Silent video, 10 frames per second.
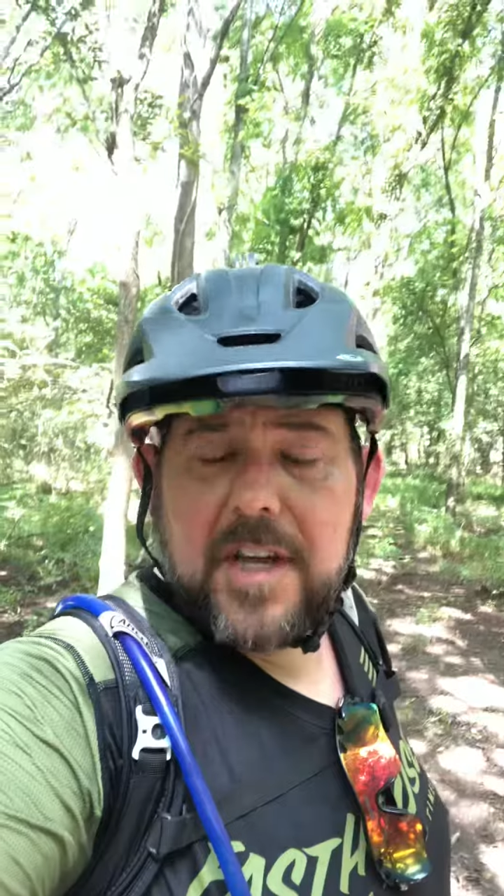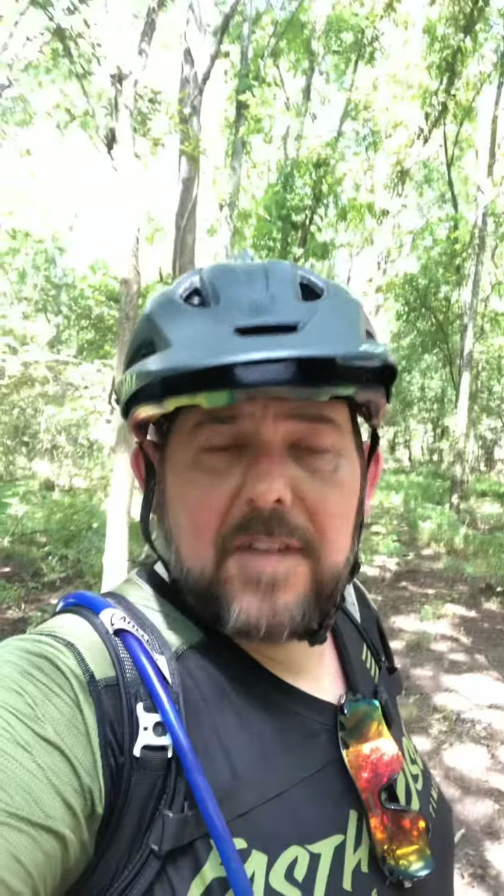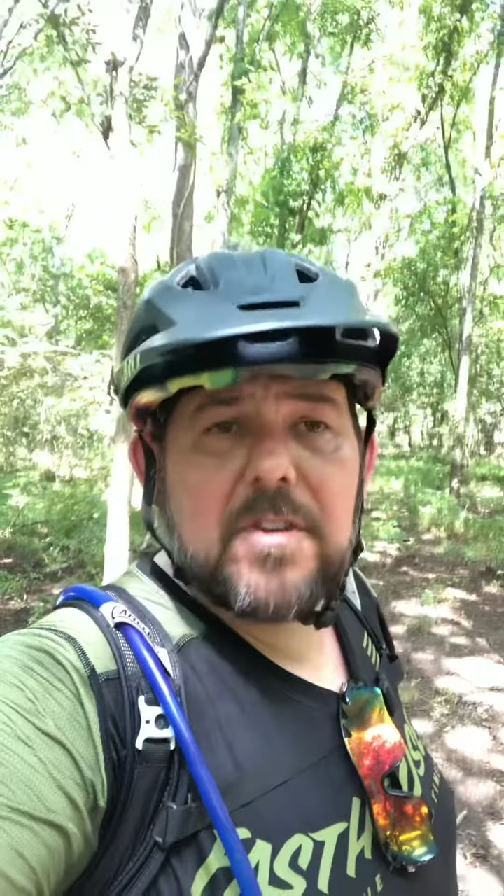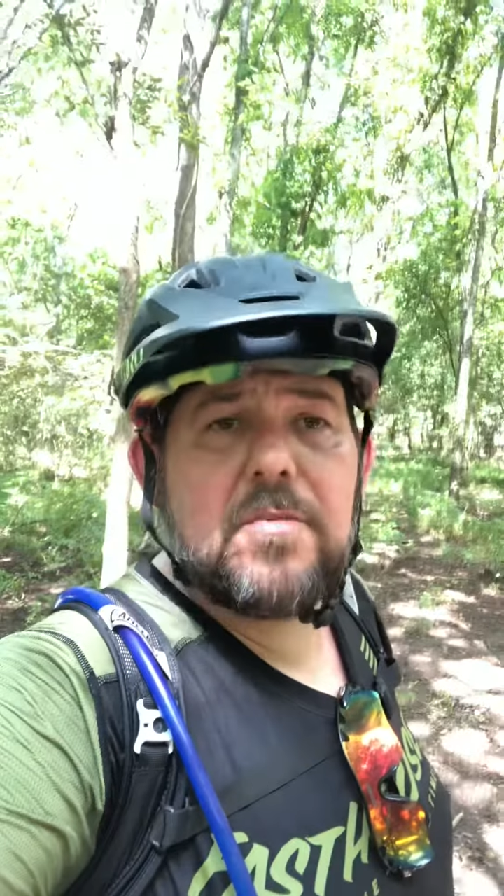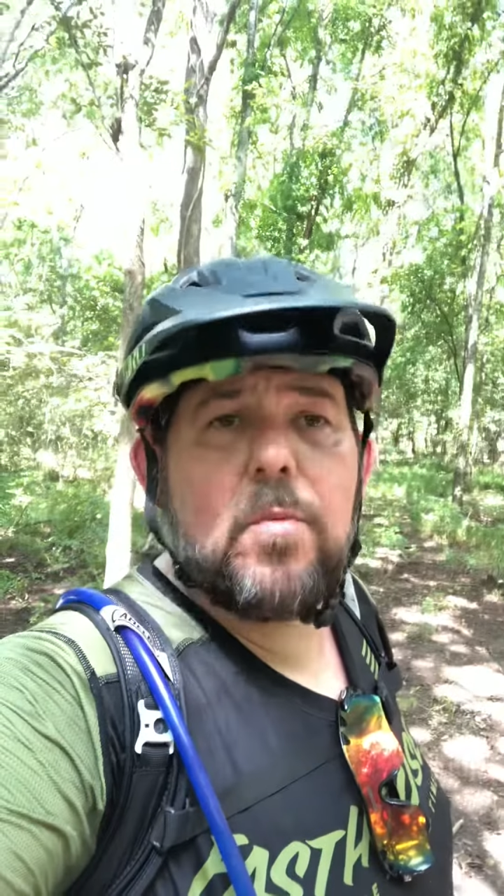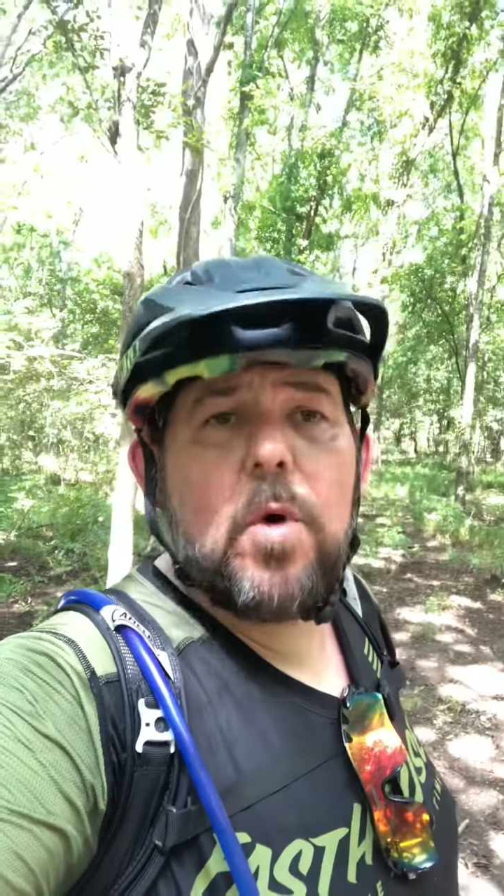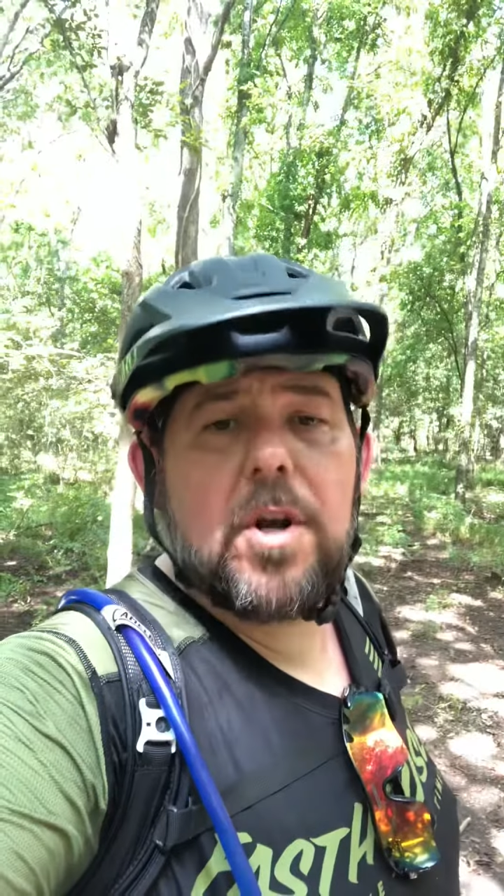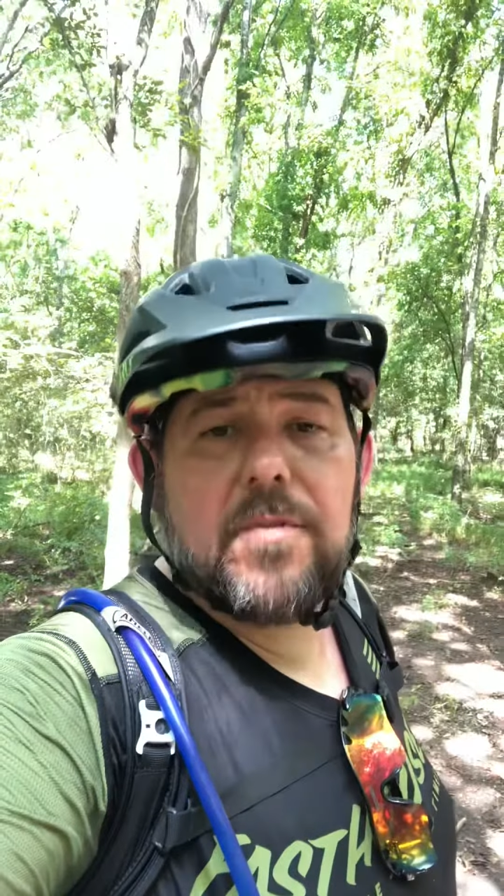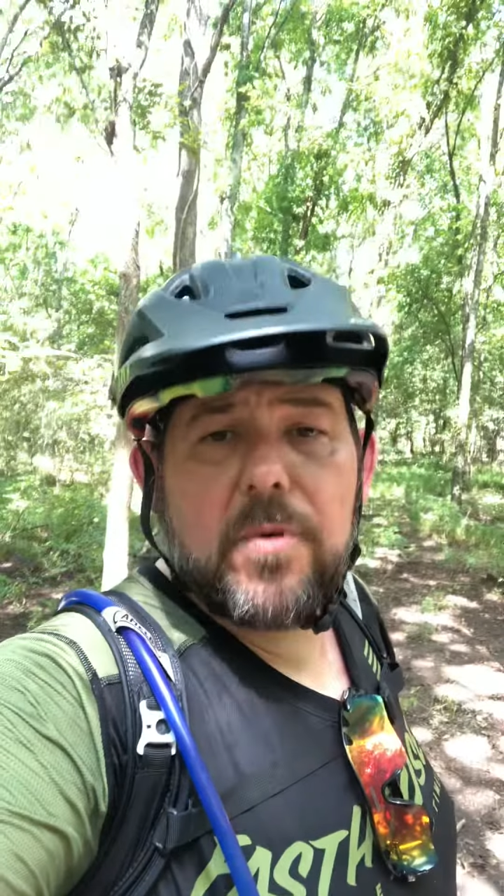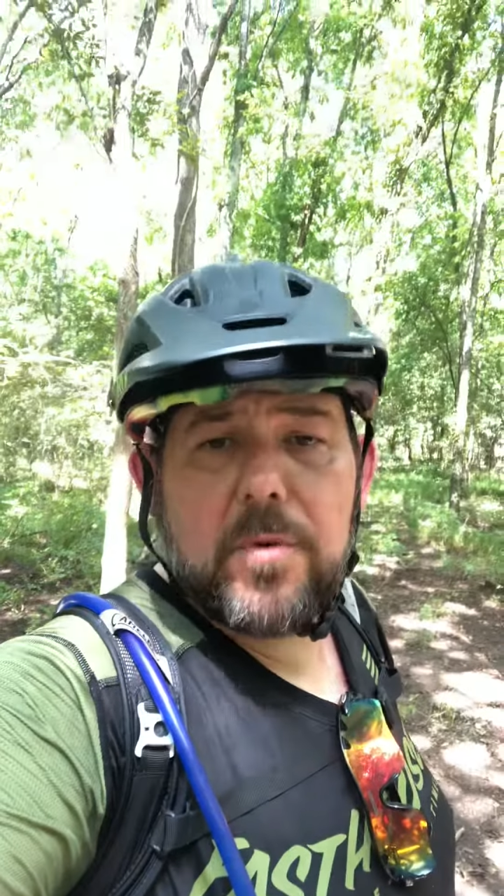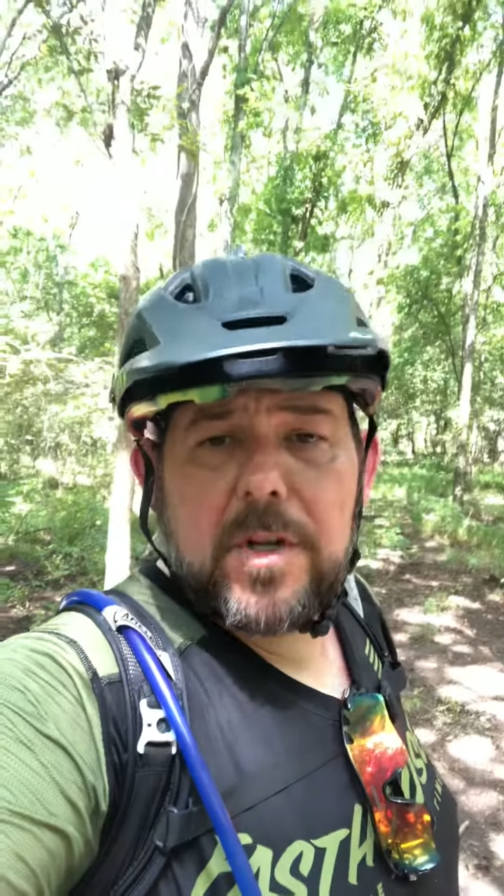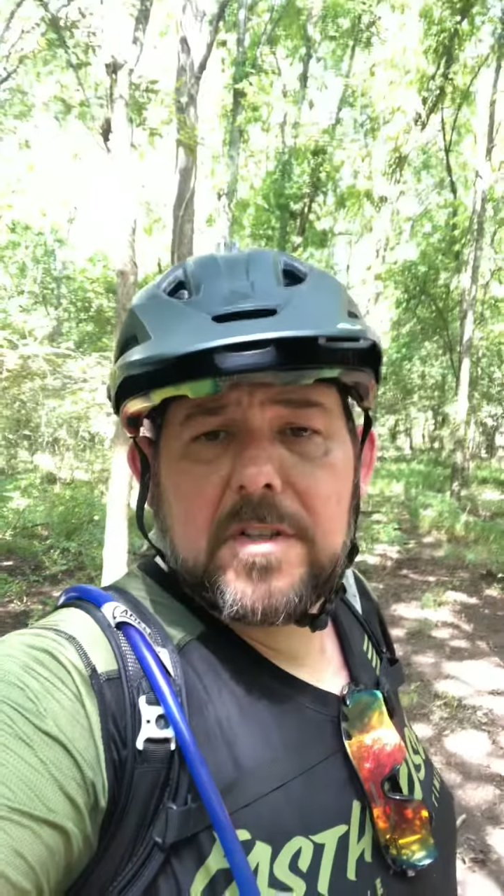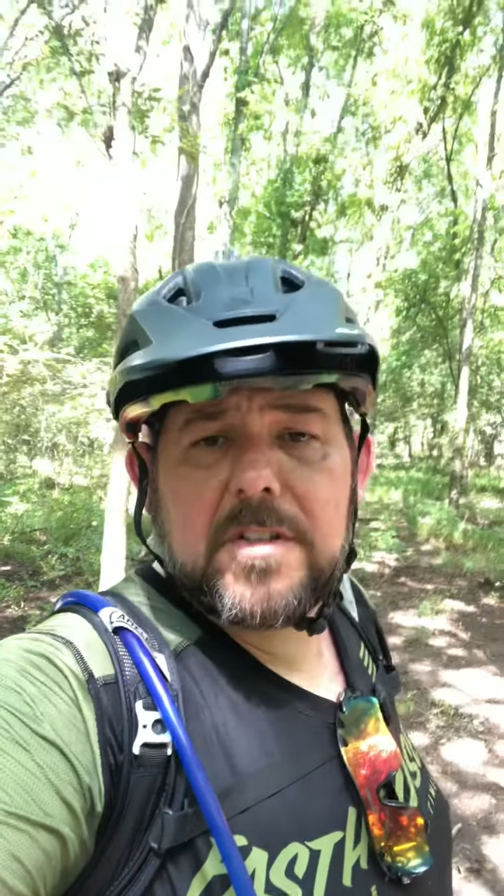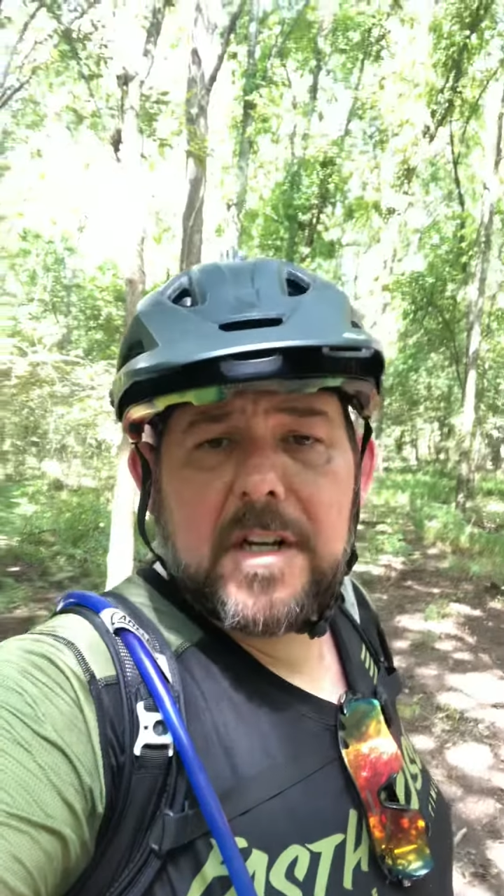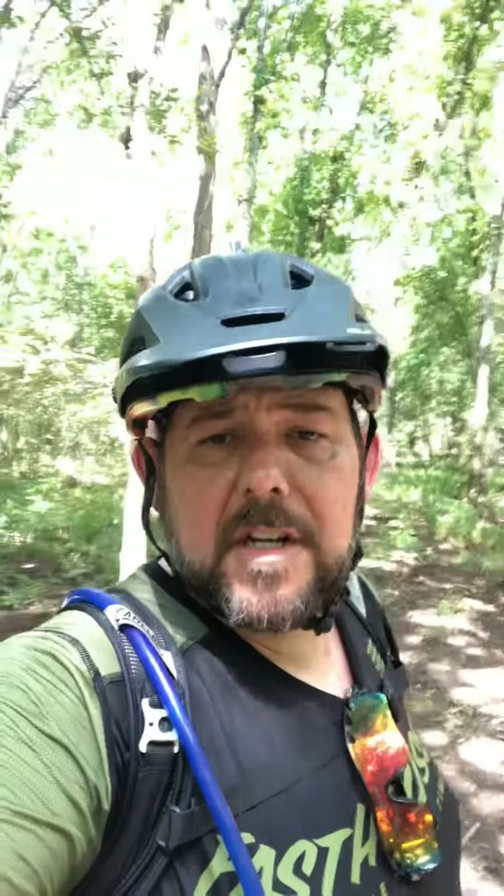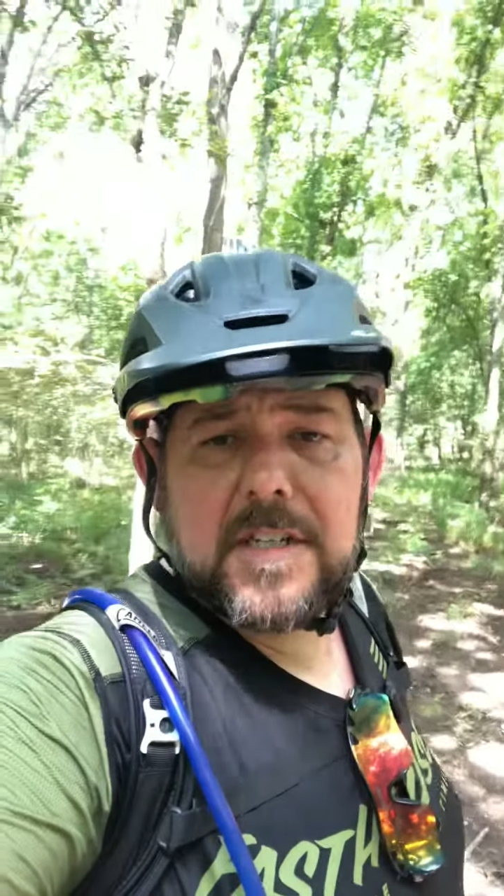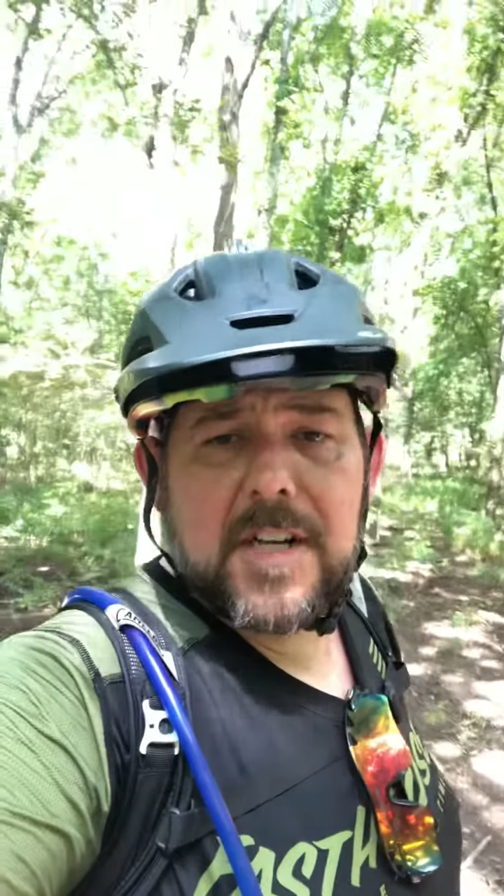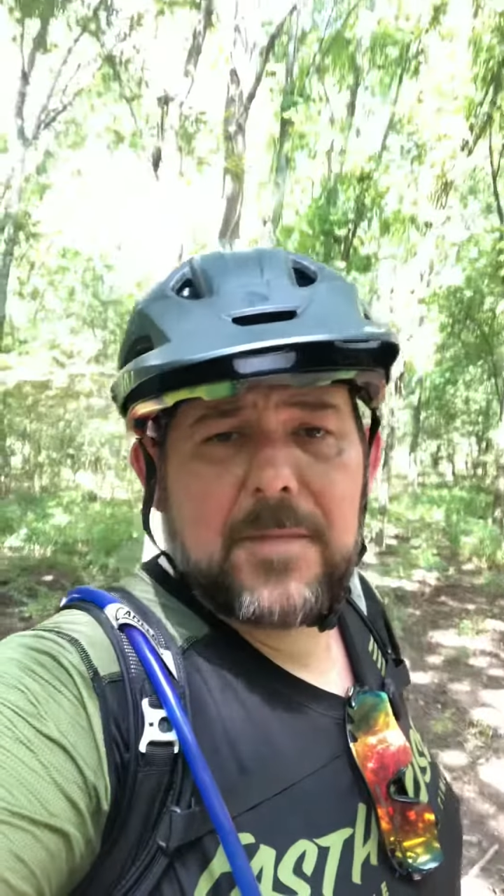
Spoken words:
I have this wonderful real estate agent.